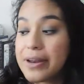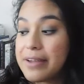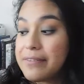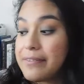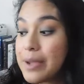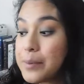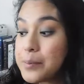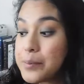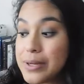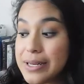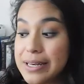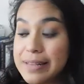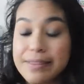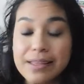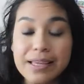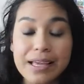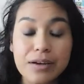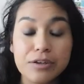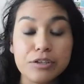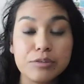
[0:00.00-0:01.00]
If I'm reading The
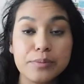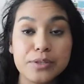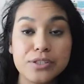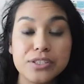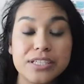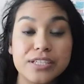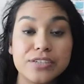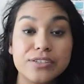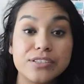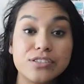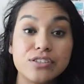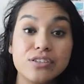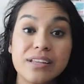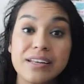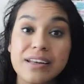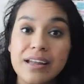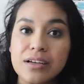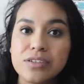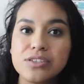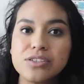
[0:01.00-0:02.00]
Count of Monte Cristo,
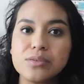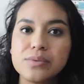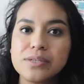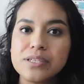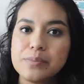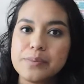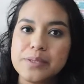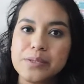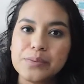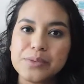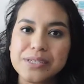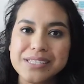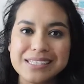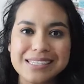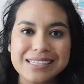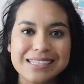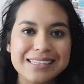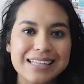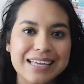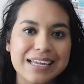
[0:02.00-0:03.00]
then I also want to be
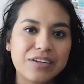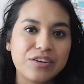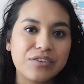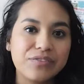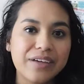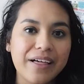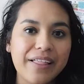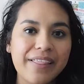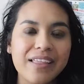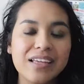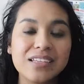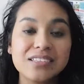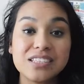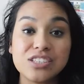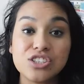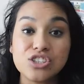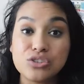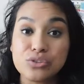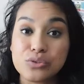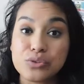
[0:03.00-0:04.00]
reading like novellas
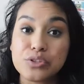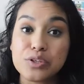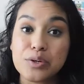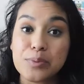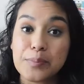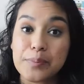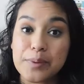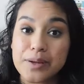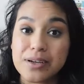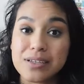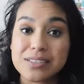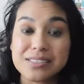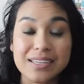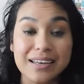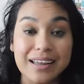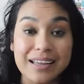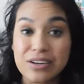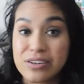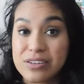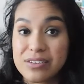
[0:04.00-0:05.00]
and shorter books. And
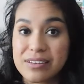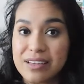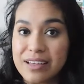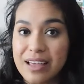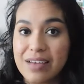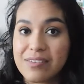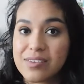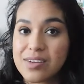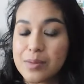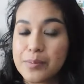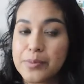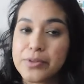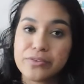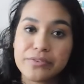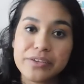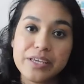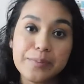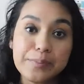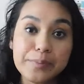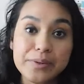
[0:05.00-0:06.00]
I currently have a couple
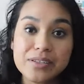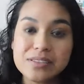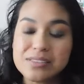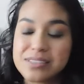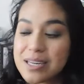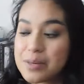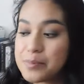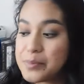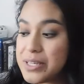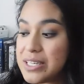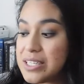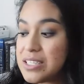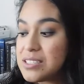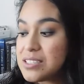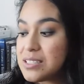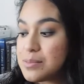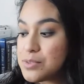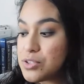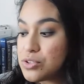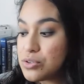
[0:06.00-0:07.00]
of ebooks that I'm reading,
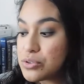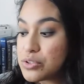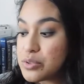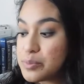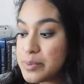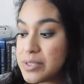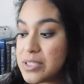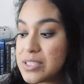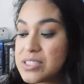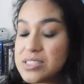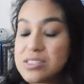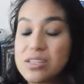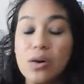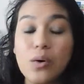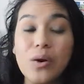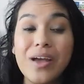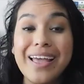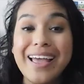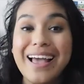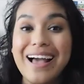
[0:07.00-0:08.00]
some shorter books.
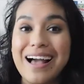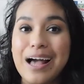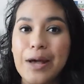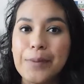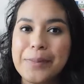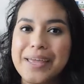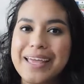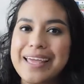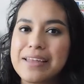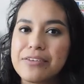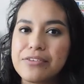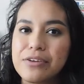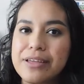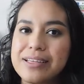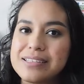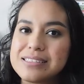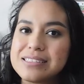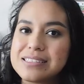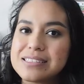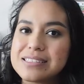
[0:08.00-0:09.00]
So
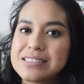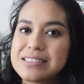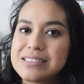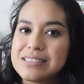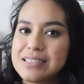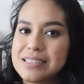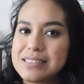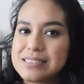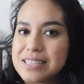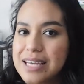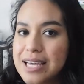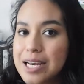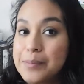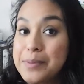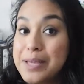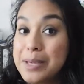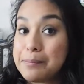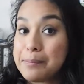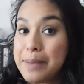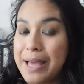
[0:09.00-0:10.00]
it's got to
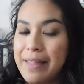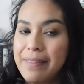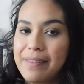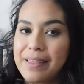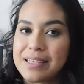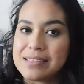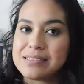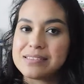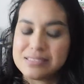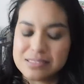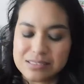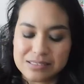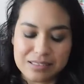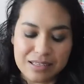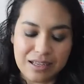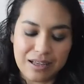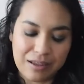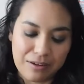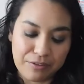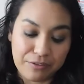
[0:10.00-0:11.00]
be a balance
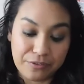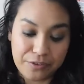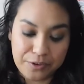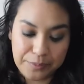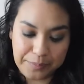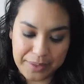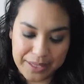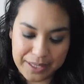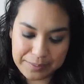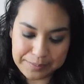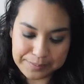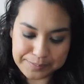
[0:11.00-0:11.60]
for me.